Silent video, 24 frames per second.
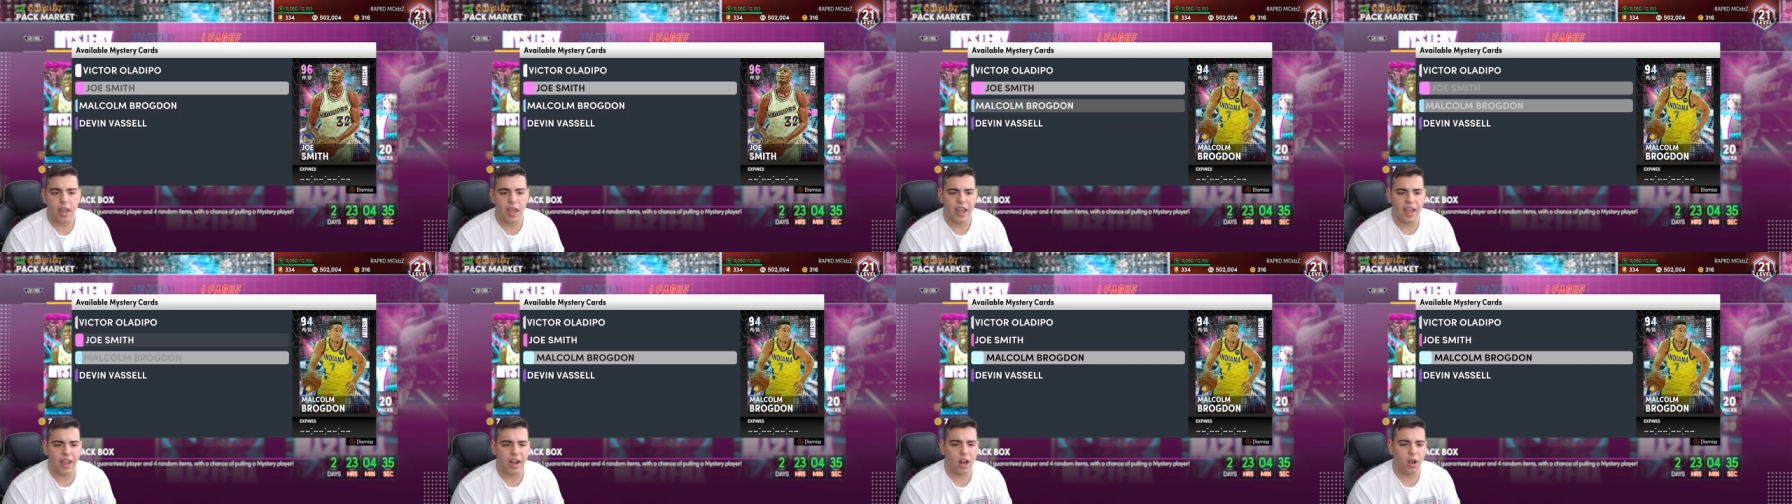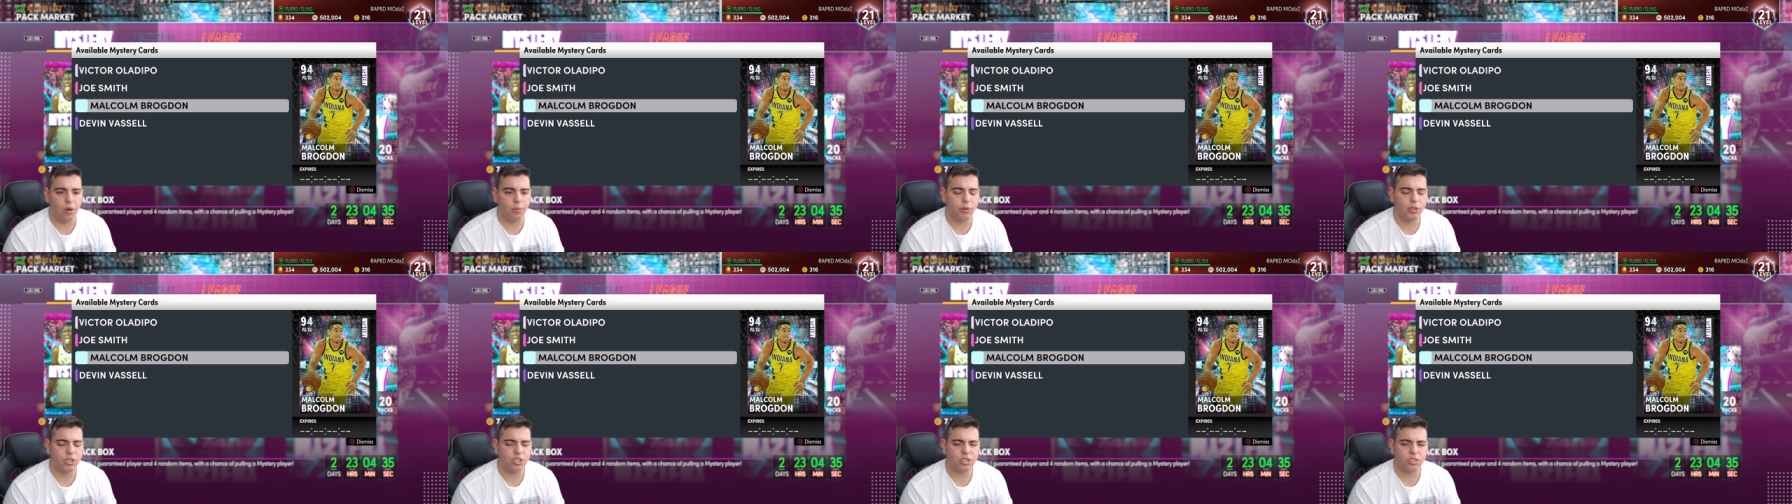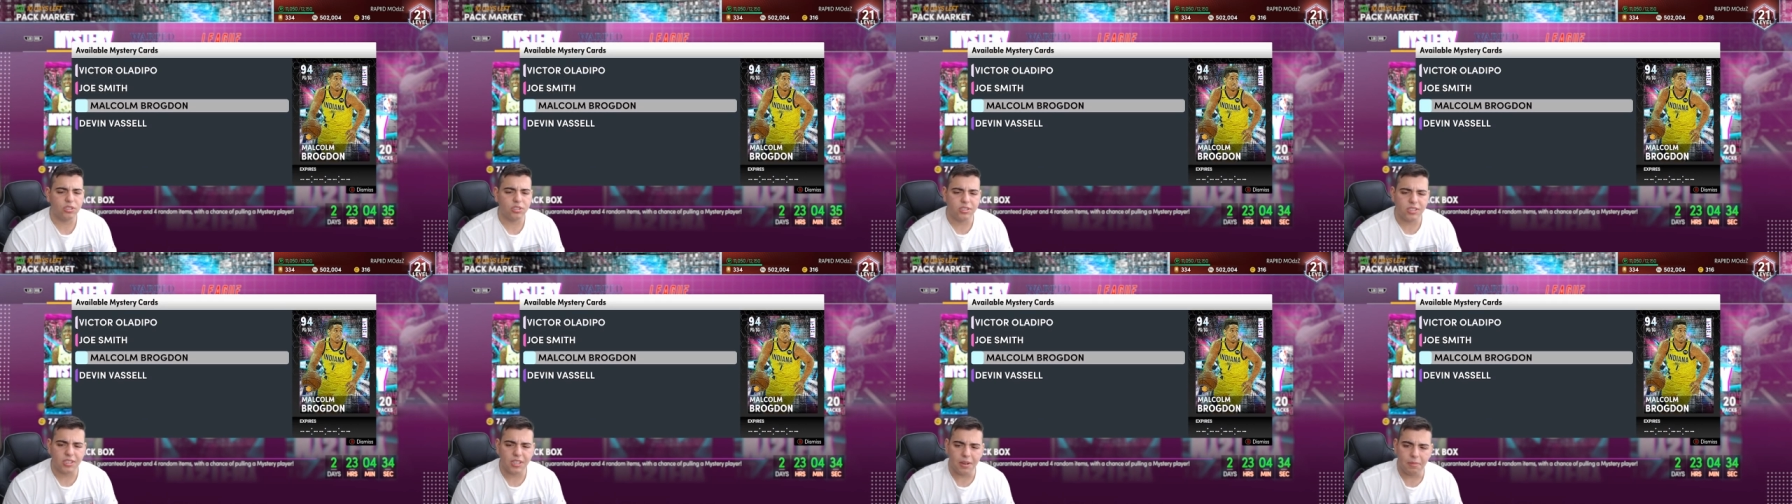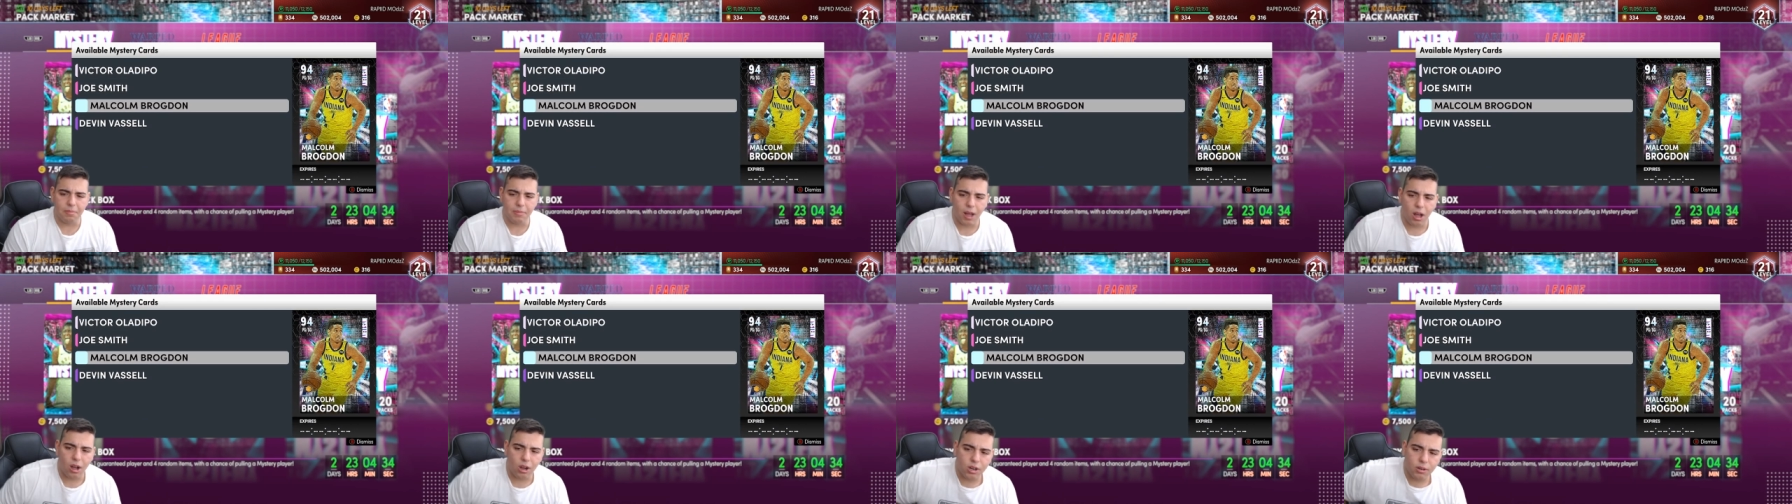And uh, we should see a
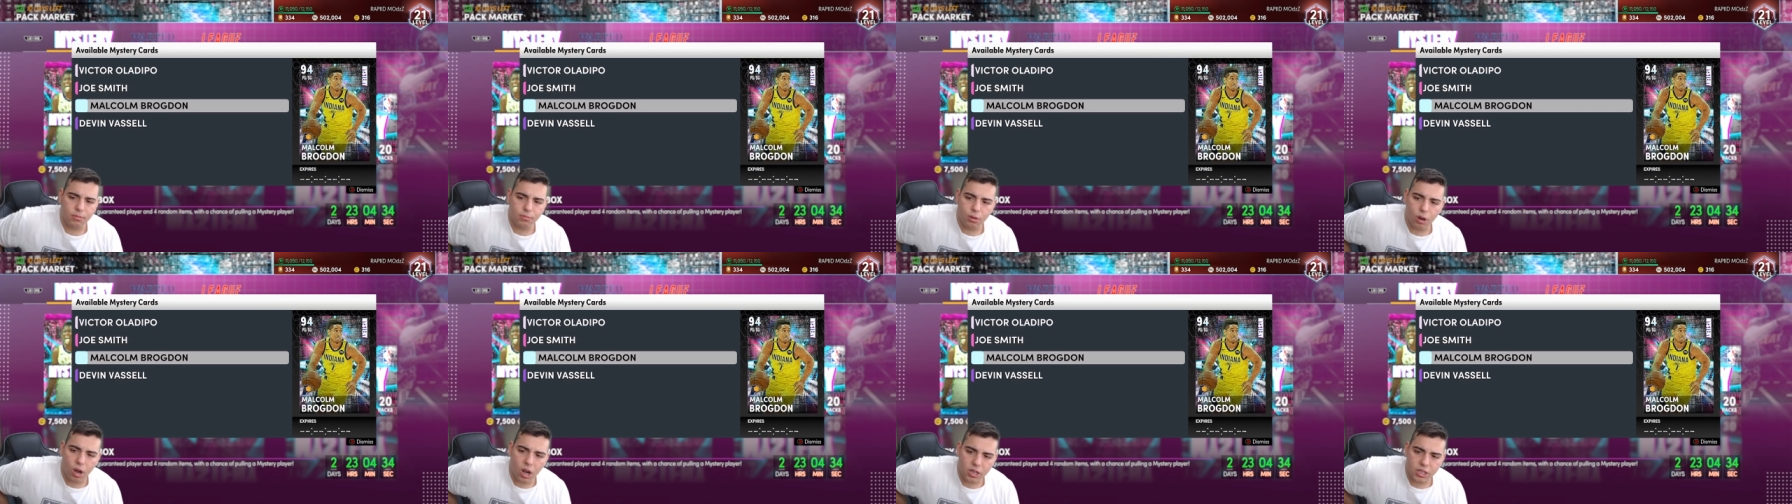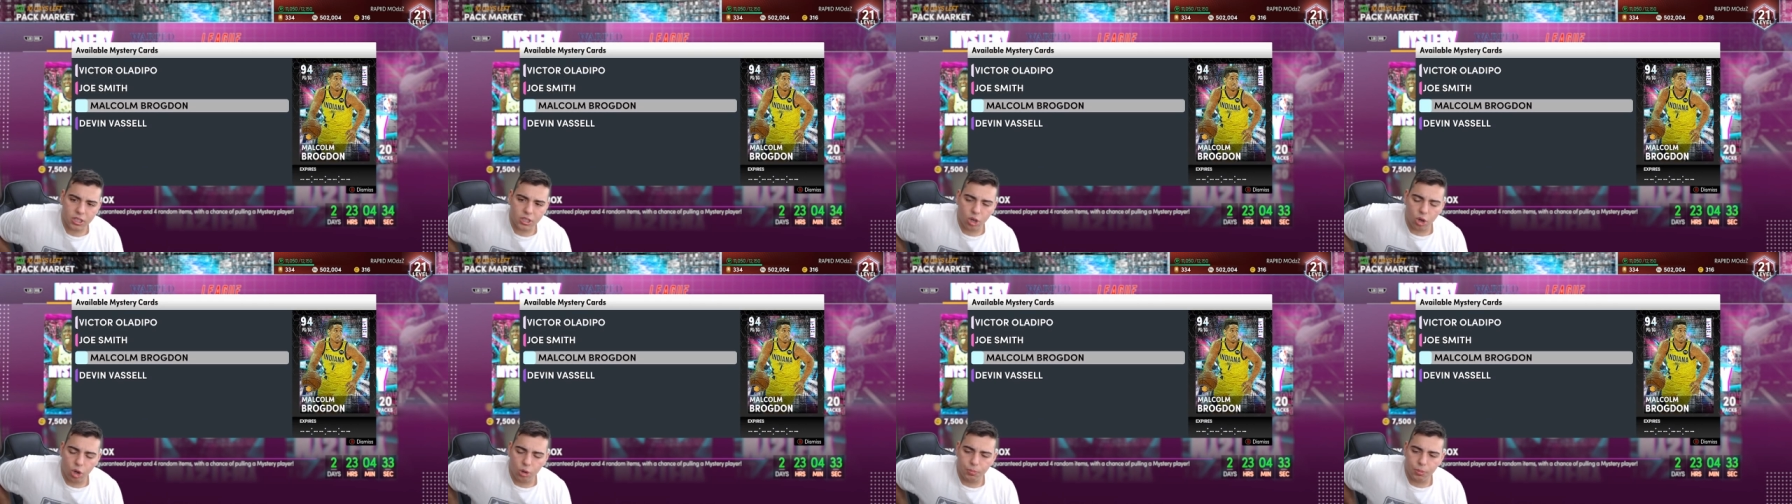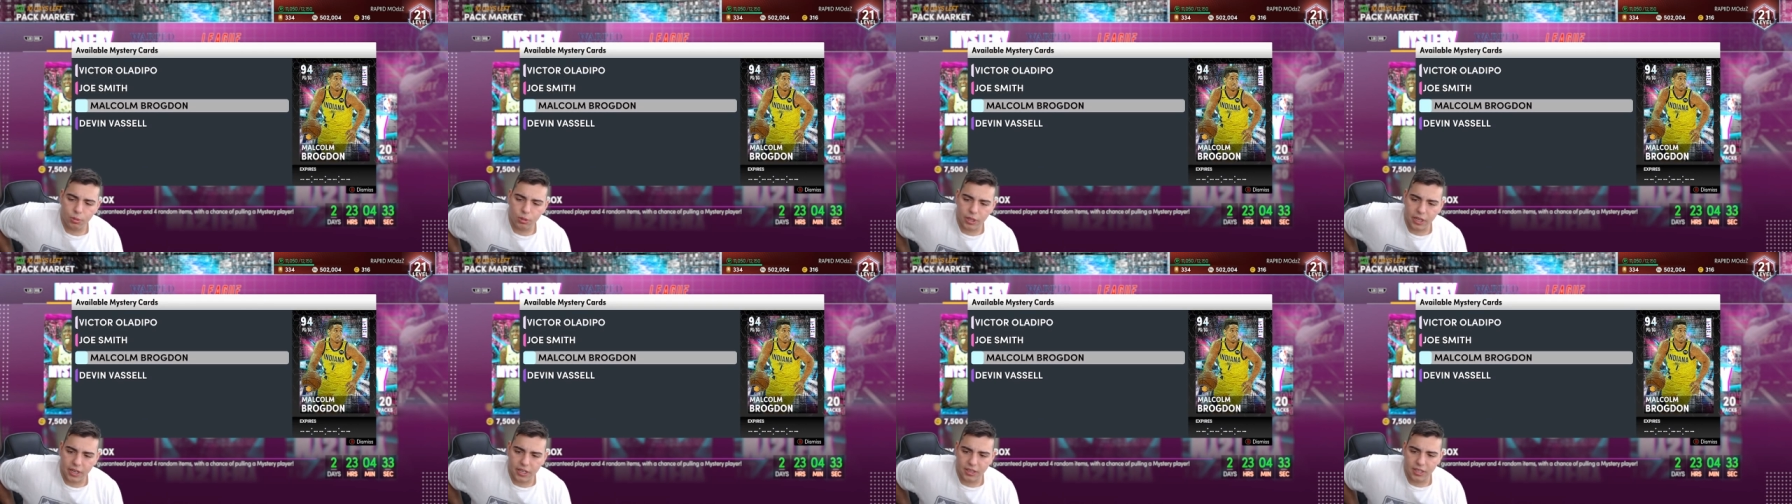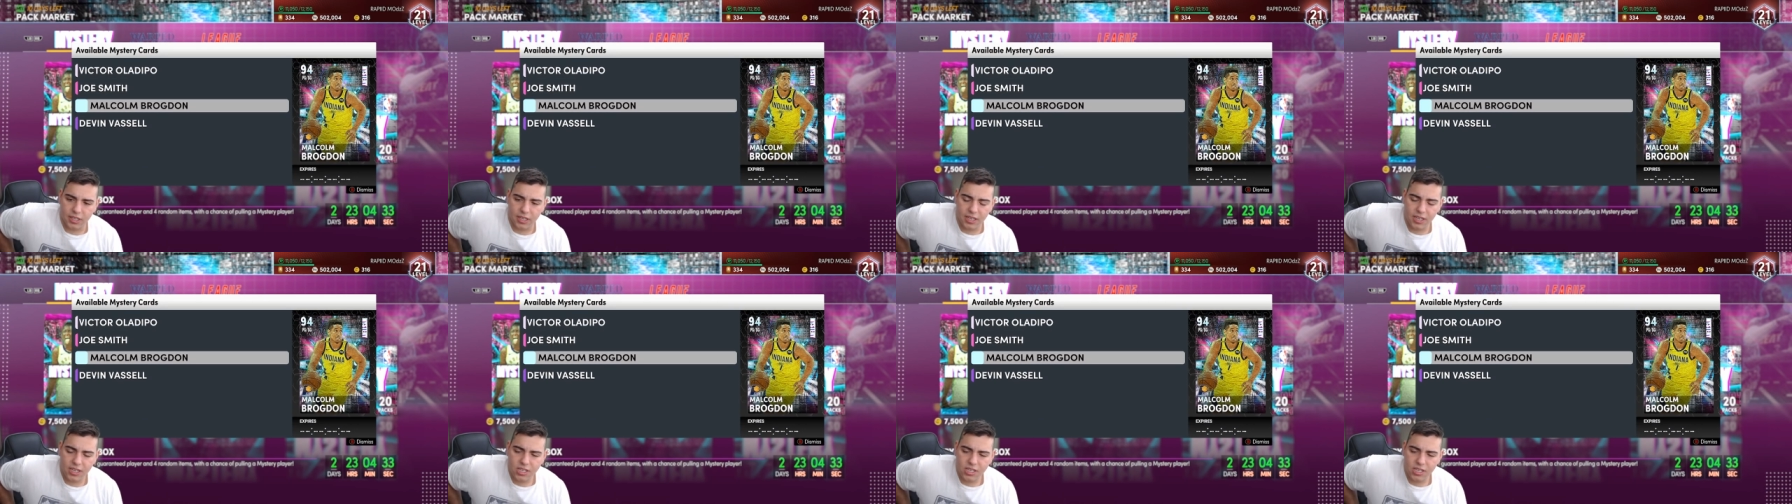Malcolm Brogdon Opal lately.